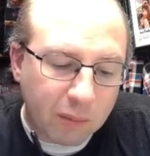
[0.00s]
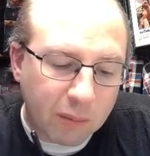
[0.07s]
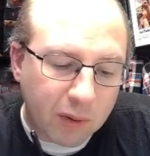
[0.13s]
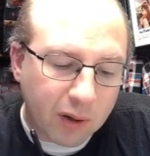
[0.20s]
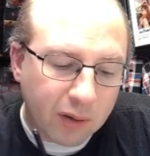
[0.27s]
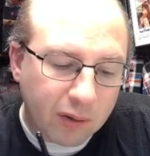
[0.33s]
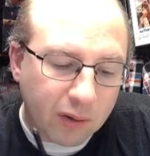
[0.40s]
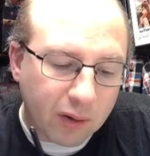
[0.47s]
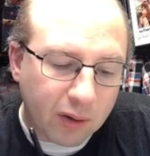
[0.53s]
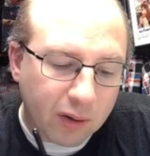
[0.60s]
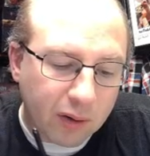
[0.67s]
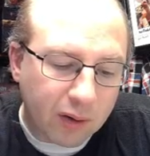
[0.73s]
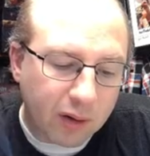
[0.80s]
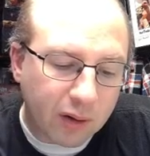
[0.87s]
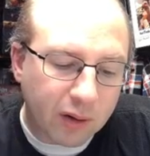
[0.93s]
It's right
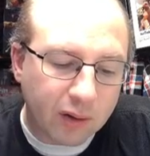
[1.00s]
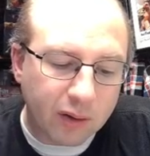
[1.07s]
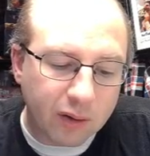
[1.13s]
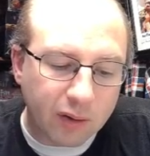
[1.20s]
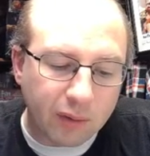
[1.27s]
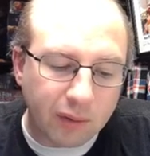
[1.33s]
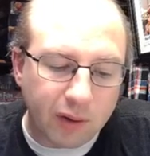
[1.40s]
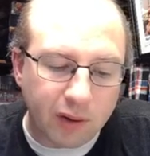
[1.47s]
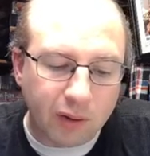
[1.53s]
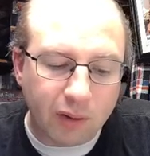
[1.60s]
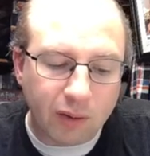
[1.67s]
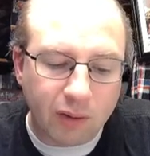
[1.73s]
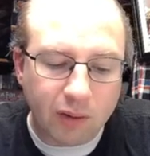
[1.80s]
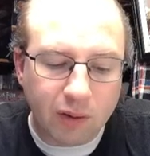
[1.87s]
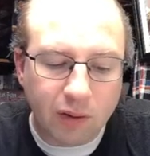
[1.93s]
there. There we go.